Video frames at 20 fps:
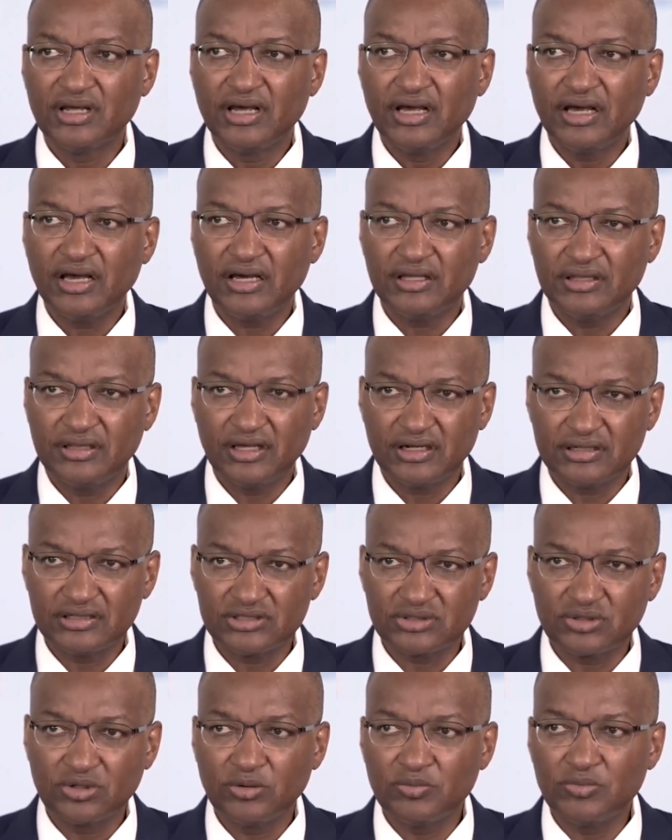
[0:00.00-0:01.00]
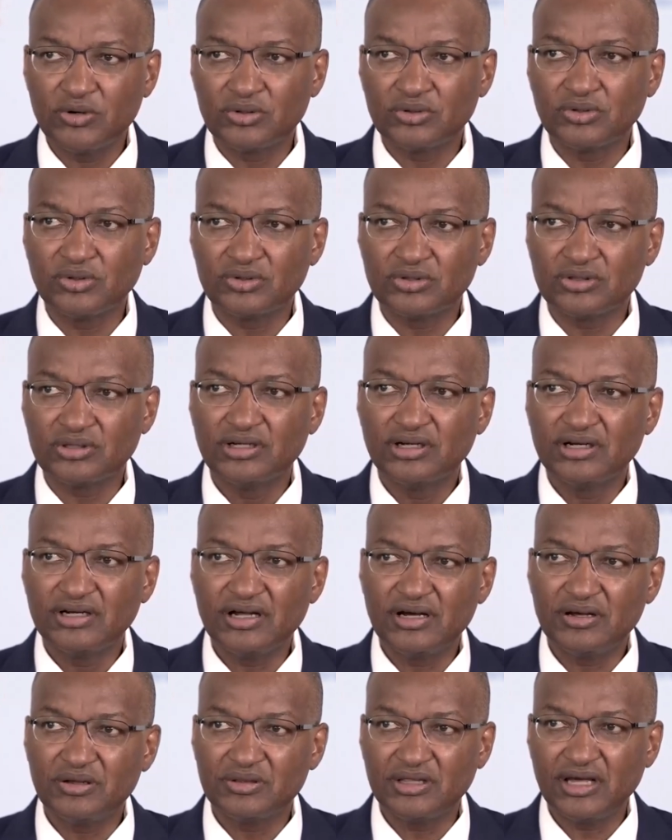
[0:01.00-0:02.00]
And that is global growth.
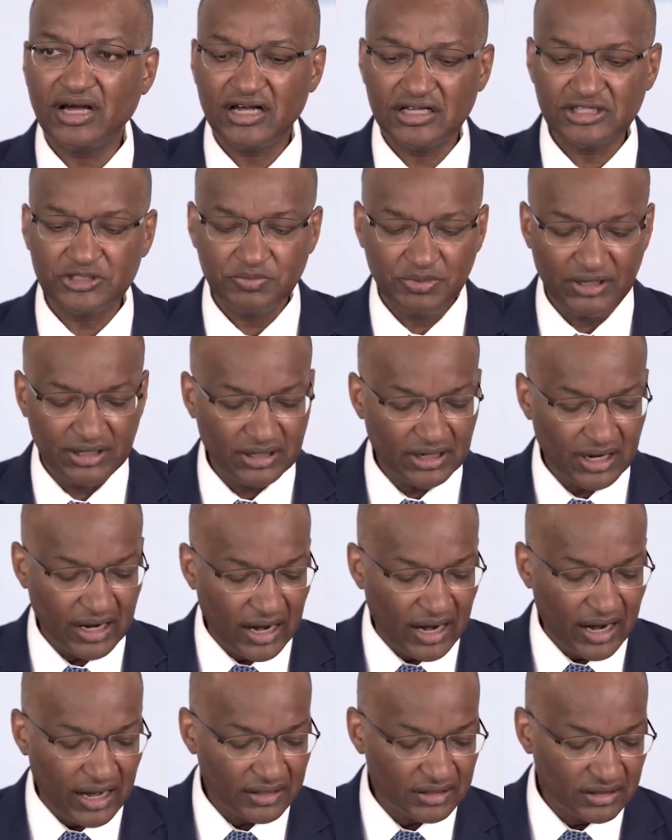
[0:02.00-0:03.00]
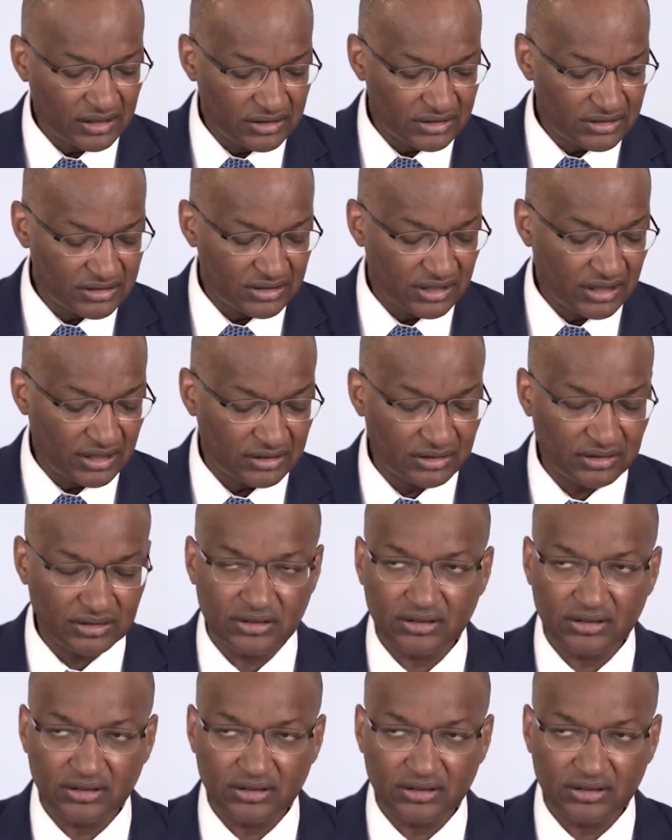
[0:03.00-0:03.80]
Now, there has been others that